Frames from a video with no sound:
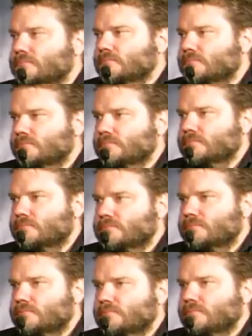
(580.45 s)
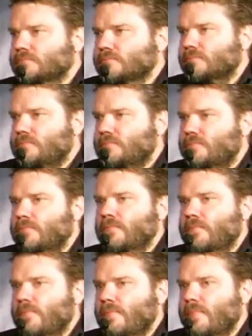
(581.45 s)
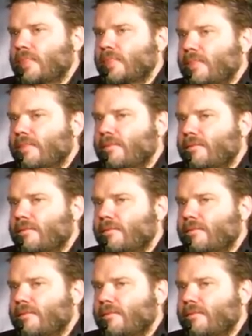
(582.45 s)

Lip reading: [no speech]